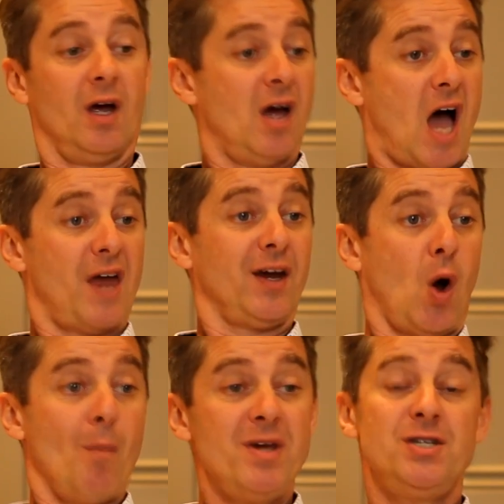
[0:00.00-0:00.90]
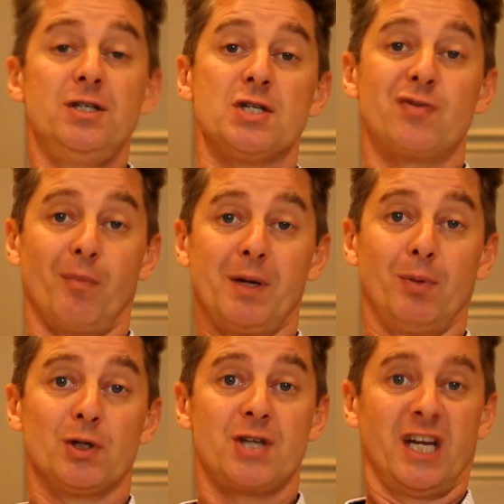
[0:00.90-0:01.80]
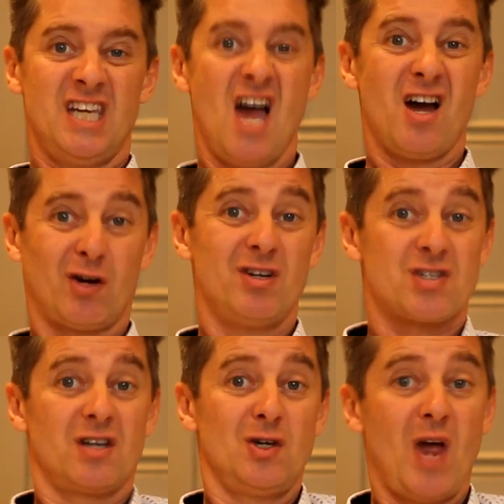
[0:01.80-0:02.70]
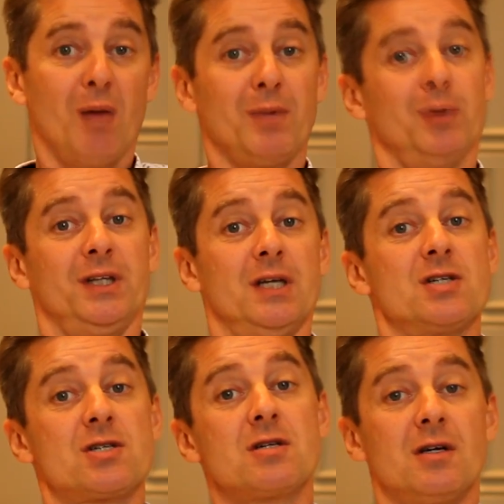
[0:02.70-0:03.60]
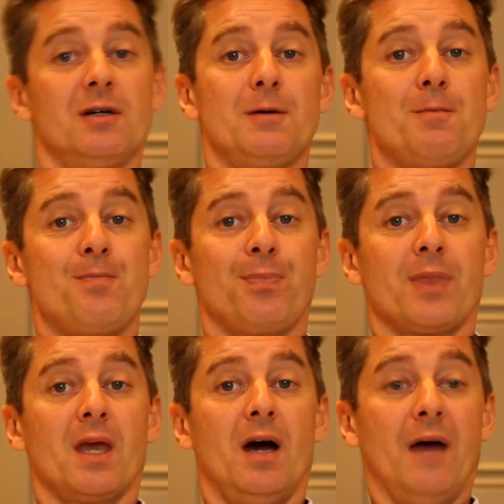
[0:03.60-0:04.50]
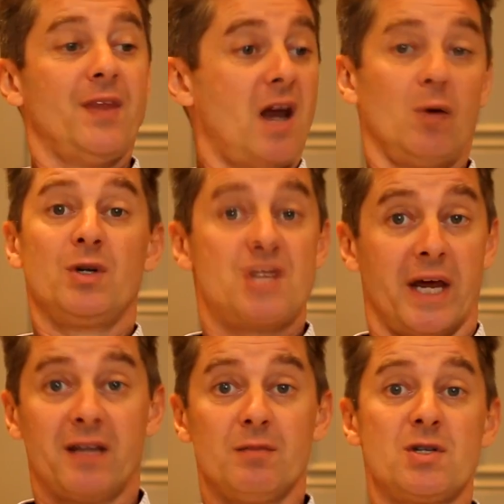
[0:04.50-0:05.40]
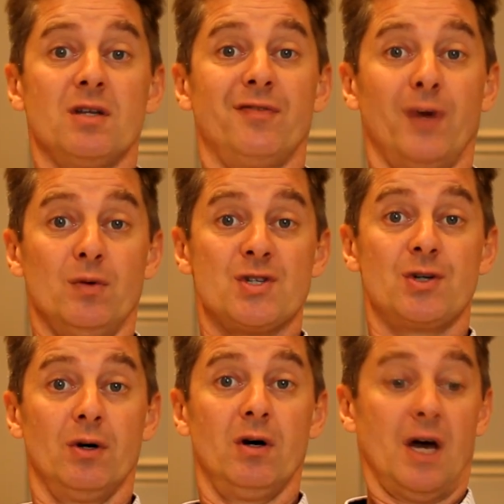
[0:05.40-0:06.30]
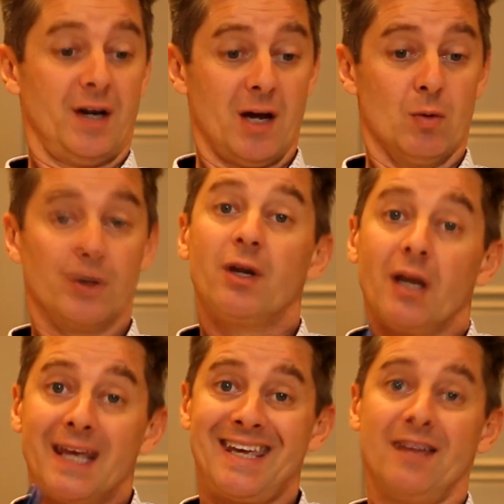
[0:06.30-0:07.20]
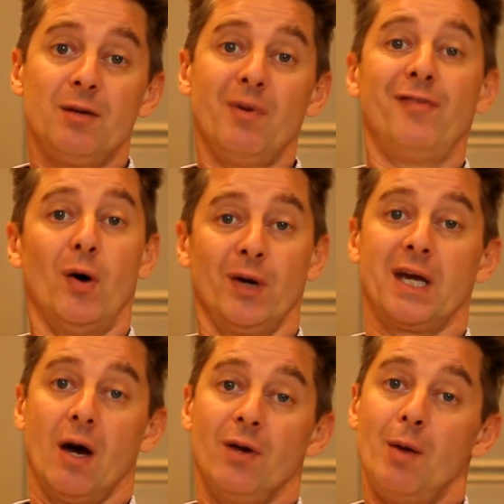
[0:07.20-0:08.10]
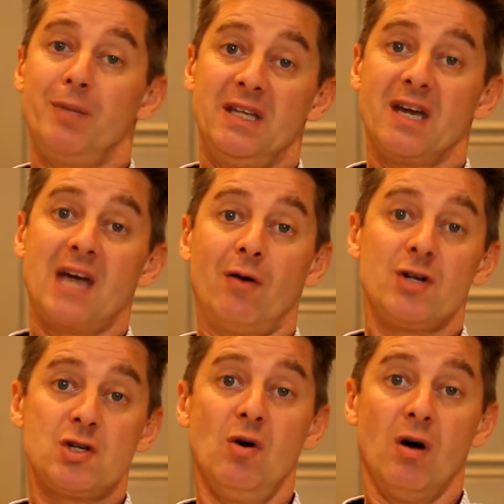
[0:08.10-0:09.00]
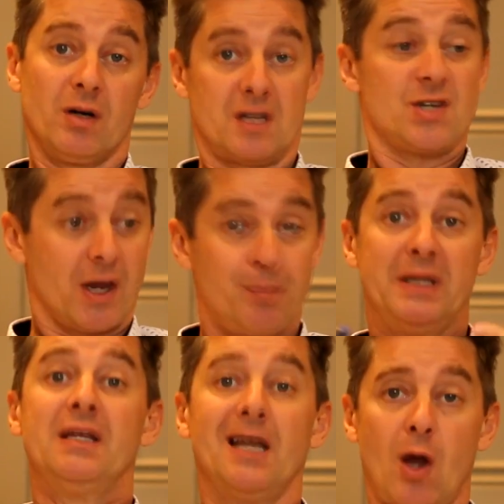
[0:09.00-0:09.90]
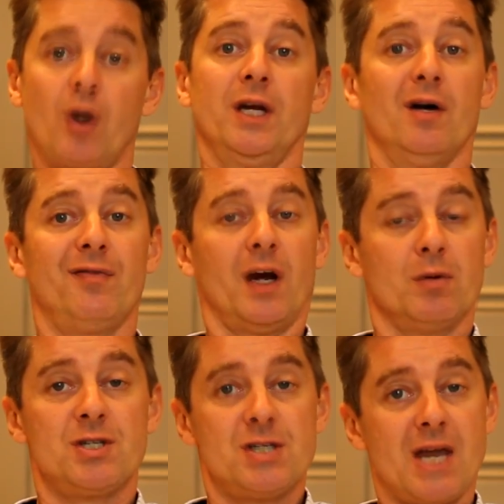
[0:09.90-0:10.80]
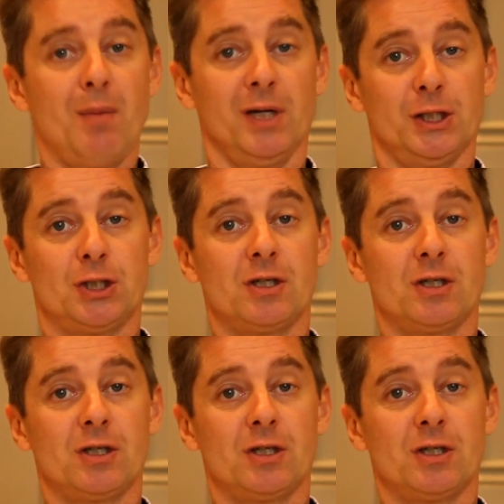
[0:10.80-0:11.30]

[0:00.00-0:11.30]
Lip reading: And I got messages from people saying, yeah, Chris, can you help me with this? And then I would take them to the phone store and I would get them a phone account and be their guarantor because I'd been there long enough. I was established.